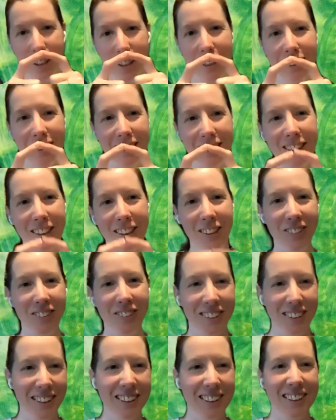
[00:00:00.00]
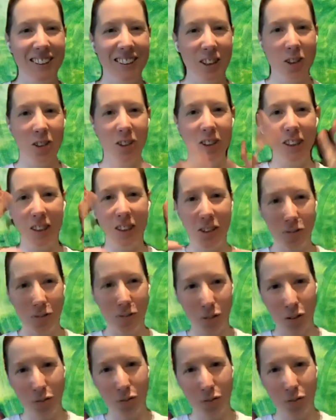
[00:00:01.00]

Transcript: How, you know, it's hard to get the full